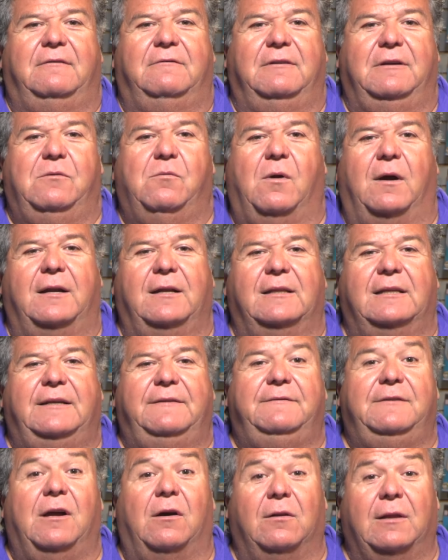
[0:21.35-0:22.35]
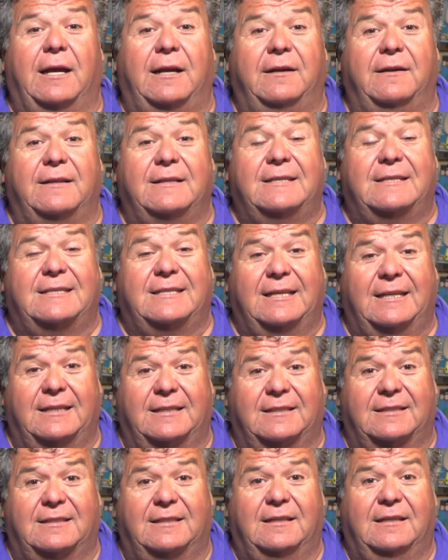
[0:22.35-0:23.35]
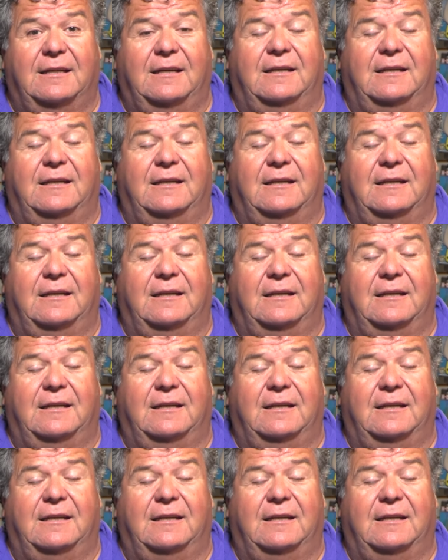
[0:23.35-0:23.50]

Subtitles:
We want to leave no later than 6